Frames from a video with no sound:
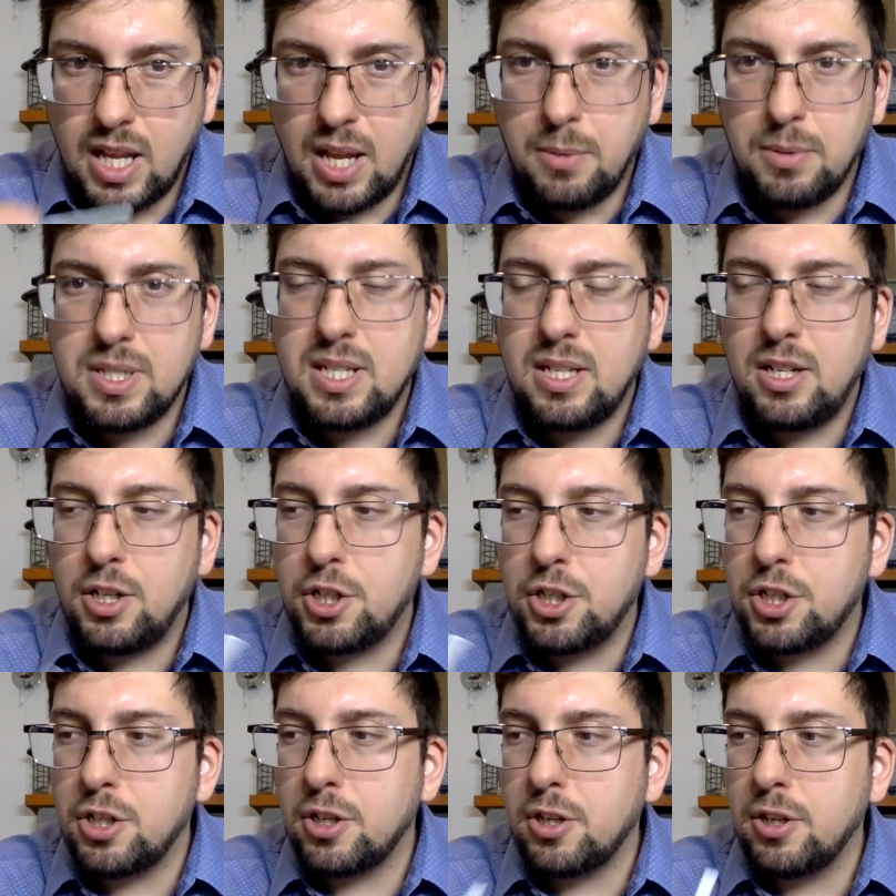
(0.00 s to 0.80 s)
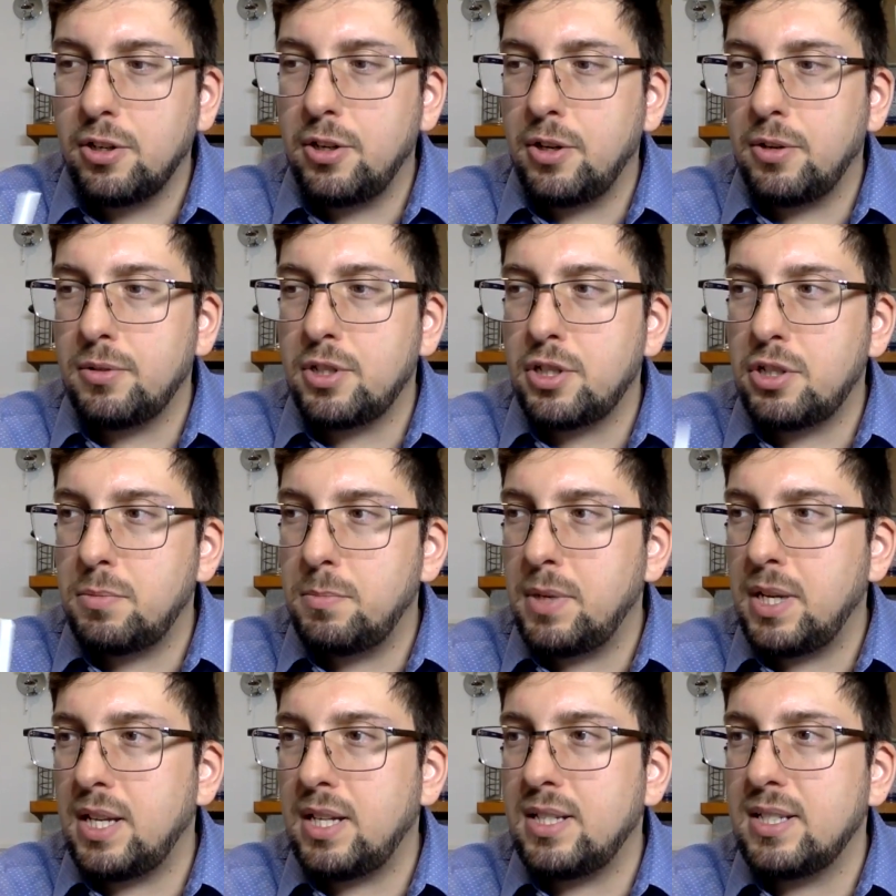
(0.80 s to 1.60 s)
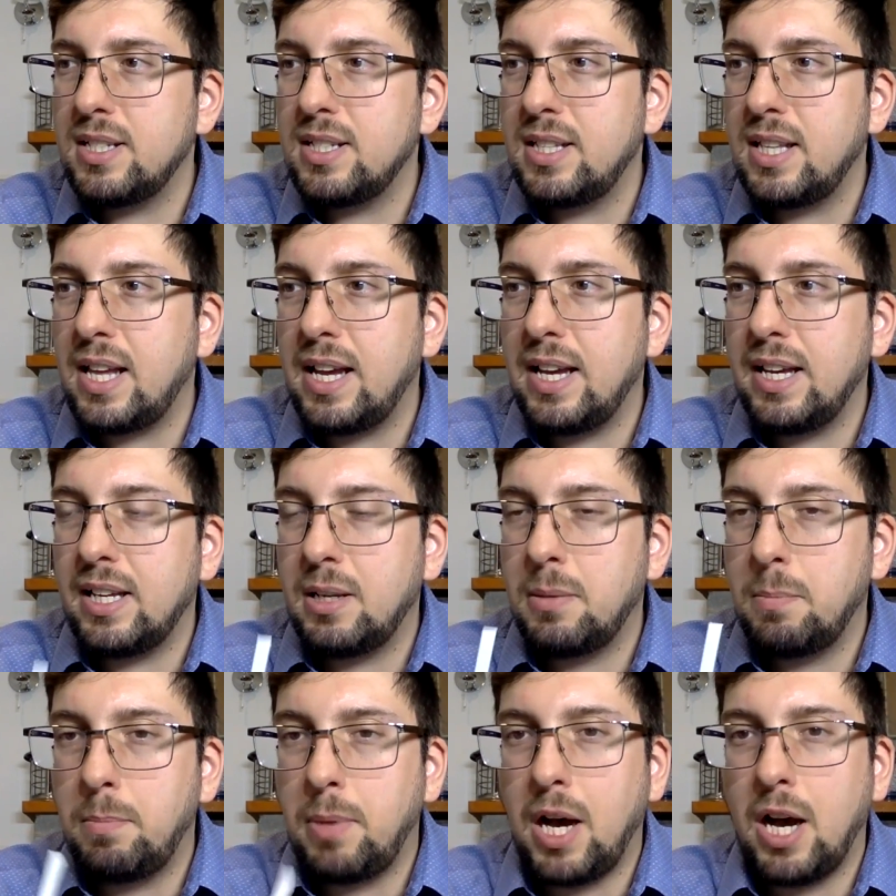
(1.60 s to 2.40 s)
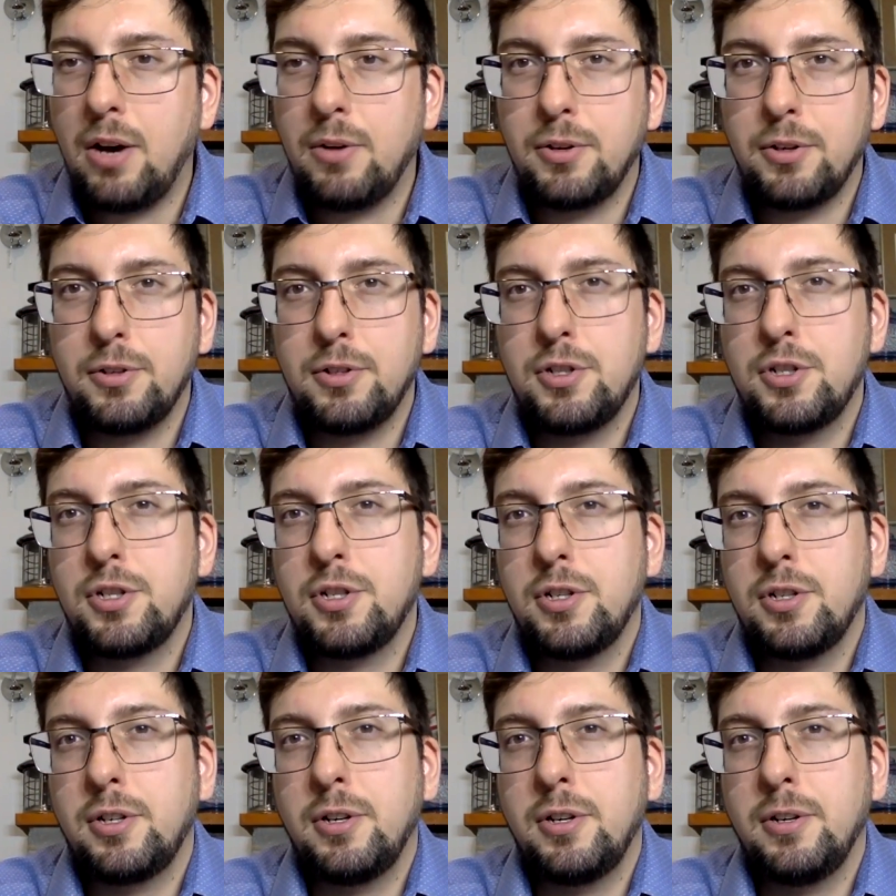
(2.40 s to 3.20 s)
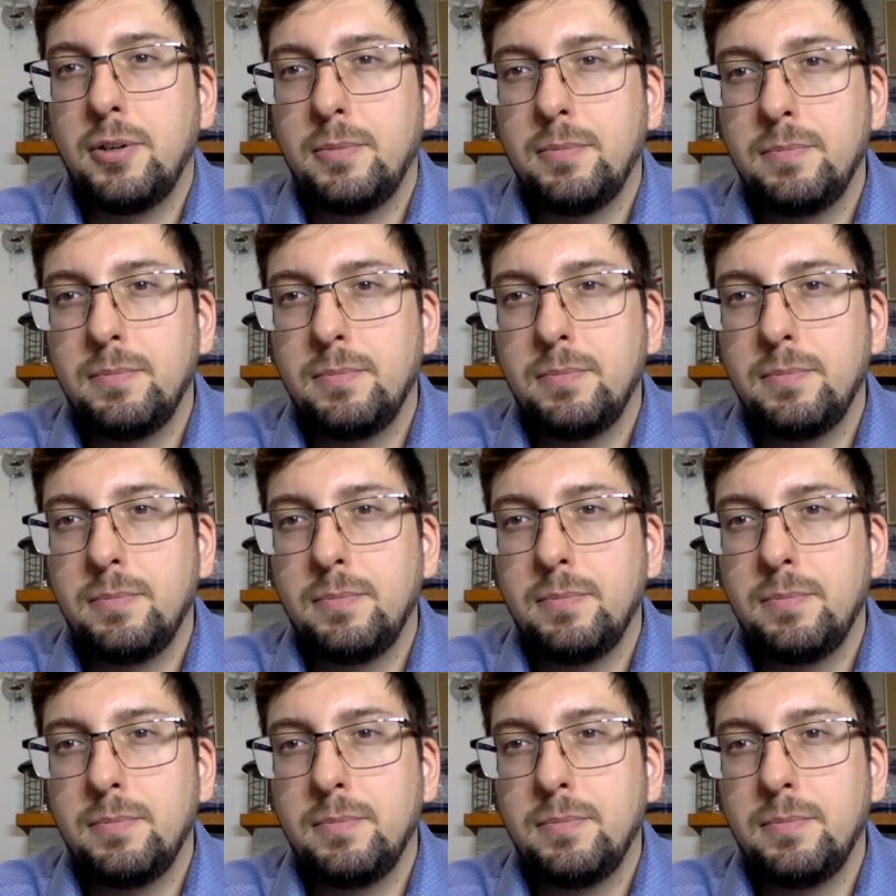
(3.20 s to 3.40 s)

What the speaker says: I would say the sugar note smells like powdered sugar.